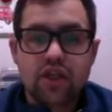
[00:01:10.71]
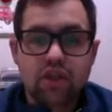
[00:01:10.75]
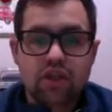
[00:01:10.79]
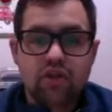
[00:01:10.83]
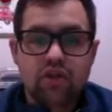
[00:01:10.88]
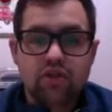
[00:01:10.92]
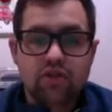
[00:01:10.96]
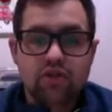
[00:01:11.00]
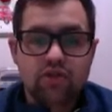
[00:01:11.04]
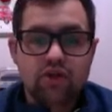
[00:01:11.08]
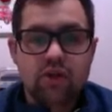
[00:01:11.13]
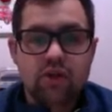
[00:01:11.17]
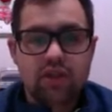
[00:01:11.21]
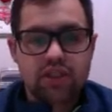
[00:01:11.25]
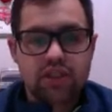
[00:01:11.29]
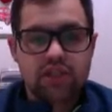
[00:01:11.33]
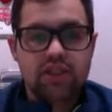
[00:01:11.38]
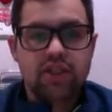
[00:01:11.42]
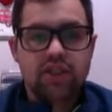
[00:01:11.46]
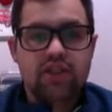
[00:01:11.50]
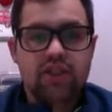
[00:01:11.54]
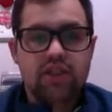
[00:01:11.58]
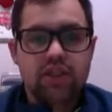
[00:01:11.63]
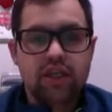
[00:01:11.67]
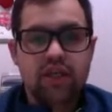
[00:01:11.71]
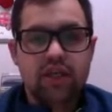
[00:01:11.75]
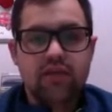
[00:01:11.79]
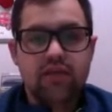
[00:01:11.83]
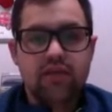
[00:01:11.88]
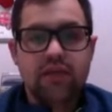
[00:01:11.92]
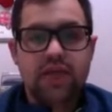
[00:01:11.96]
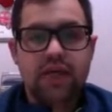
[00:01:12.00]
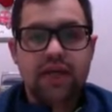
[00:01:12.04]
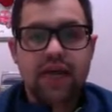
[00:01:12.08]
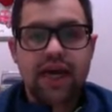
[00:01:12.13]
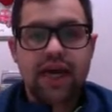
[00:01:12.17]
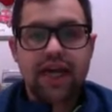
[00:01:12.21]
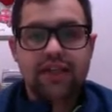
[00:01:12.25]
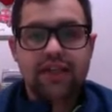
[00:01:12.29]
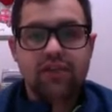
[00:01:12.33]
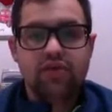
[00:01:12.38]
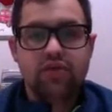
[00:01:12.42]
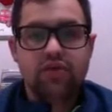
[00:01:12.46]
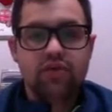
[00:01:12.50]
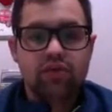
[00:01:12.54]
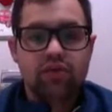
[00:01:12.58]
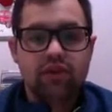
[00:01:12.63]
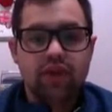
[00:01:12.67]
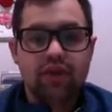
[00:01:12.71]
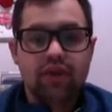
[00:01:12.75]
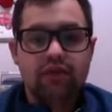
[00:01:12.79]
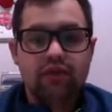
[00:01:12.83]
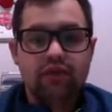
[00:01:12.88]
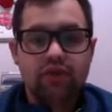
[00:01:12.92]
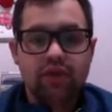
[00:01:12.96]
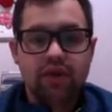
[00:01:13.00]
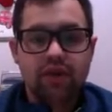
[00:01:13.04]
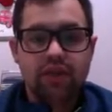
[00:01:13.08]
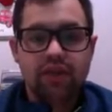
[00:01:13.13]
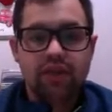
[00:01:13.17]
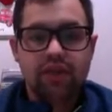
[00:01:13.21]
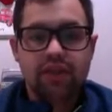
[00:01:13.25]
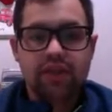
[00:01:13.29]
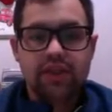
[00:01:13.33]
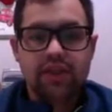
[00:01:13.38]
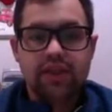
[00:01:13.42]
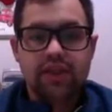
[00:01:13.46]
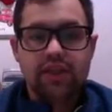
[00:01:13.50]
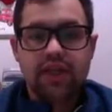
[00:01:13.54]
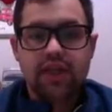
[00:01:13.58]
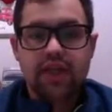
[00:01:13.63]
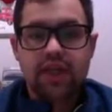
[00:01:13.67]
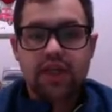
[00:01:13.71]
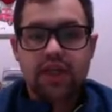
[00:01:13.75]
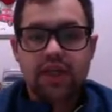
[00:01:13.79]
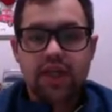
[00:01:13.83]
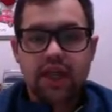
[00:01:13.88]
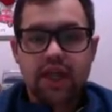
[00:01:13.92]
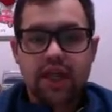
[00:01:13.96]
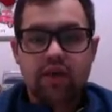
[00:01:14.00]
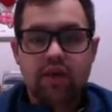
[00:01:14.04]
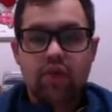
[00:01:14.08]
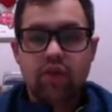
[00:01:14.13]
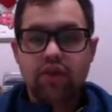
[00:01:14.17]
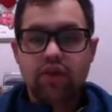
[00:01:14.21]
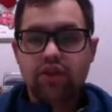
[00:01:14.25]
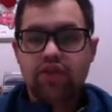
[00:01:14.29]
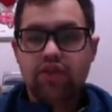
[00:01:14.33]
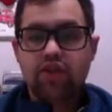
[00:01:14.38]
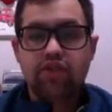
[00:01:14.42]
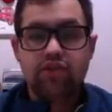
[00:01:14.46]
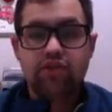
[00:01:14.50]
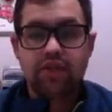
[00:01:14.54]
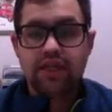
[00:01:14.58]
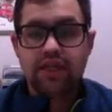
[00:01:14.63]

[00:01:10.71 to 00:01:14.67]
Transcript: Those questions are going to be high school level questions and what you need